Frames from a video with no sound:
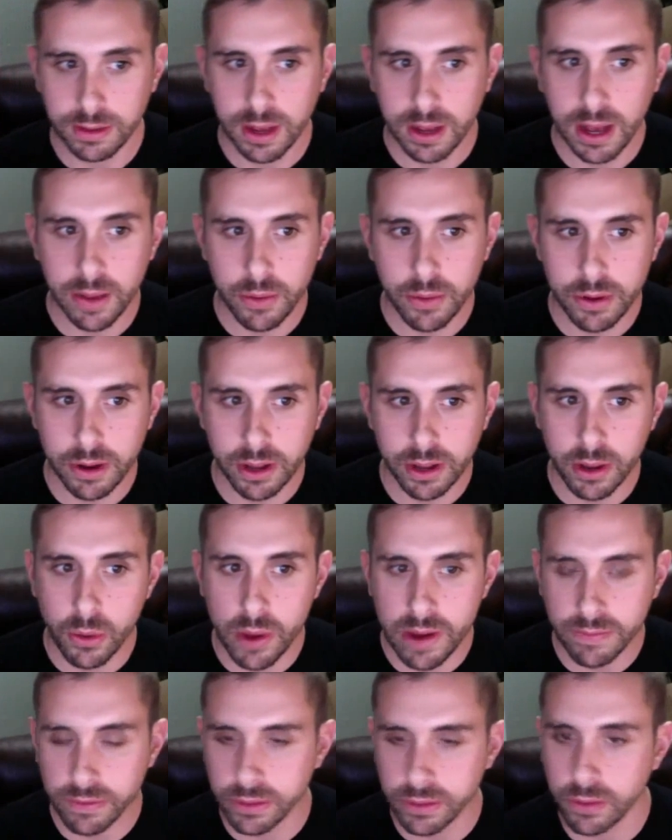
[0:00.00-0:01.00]
I want to go
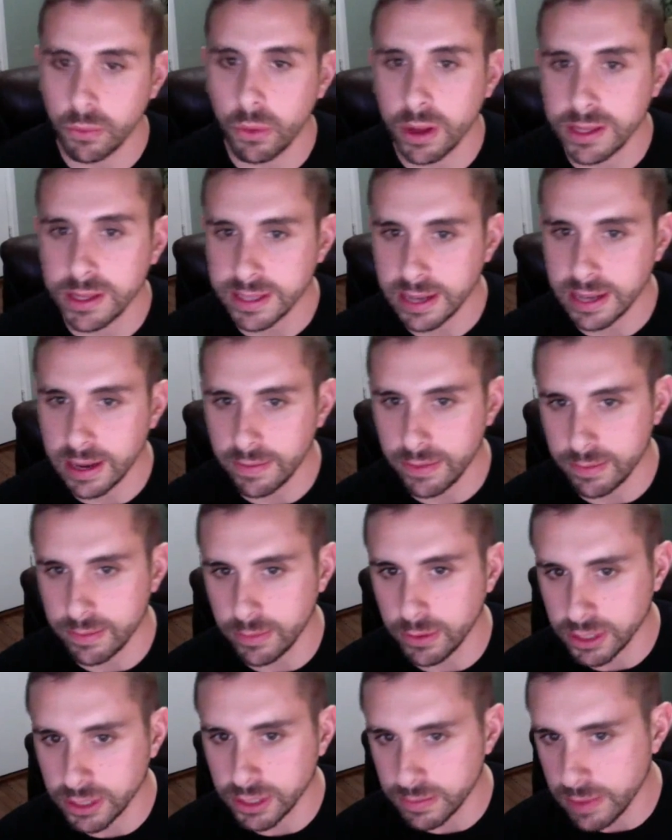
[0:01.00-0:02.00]
after the ones that have the
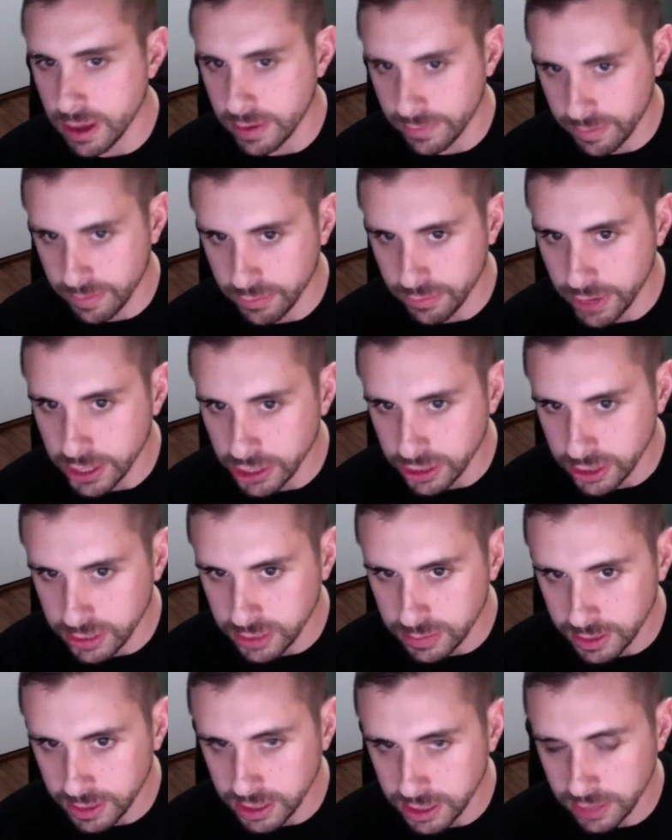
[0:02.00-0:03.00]
most amount of impressions,
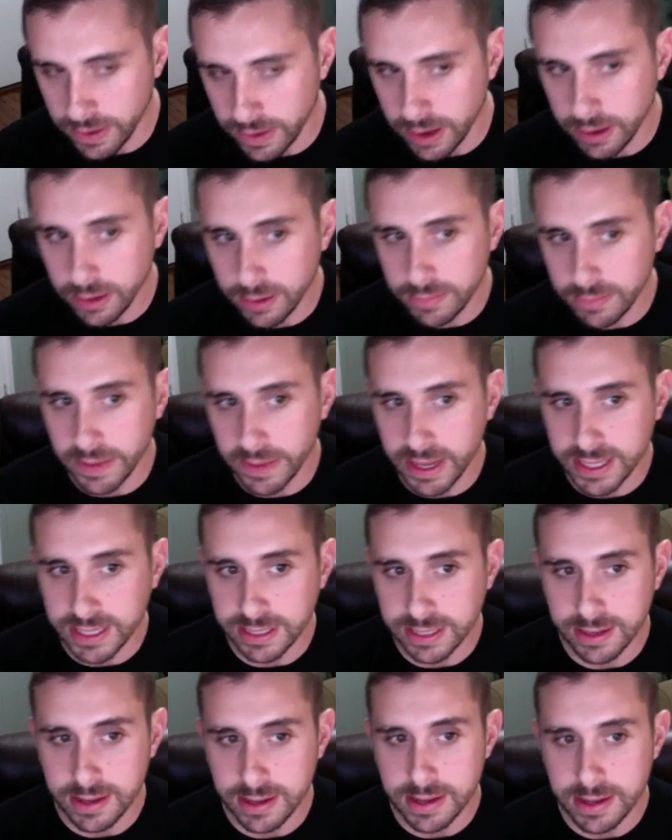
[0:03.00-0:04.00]
because if I'm going to
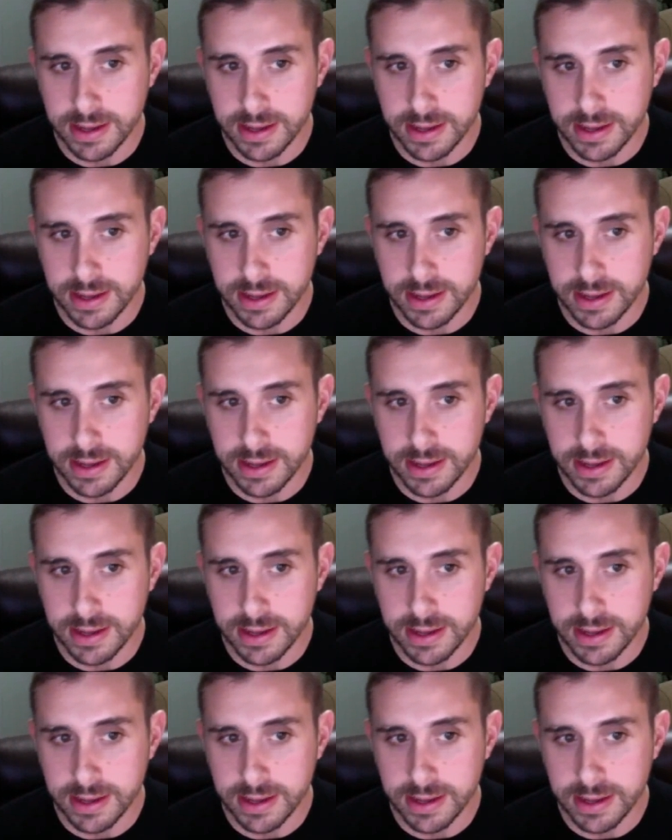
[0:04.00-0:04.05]
invest